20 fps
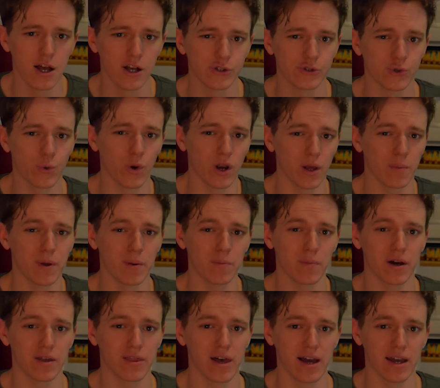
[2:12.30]
So what I mean
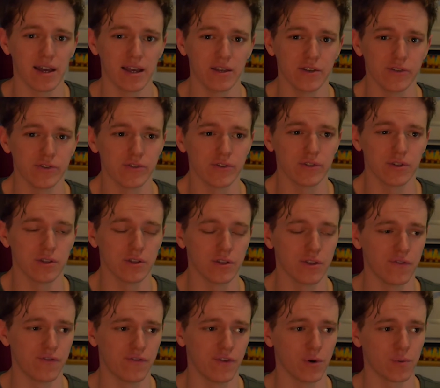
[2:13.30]
by that is
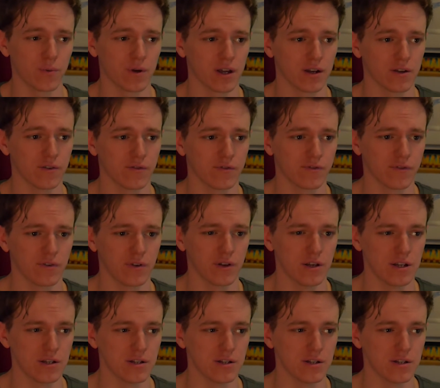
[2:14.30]
the film kind of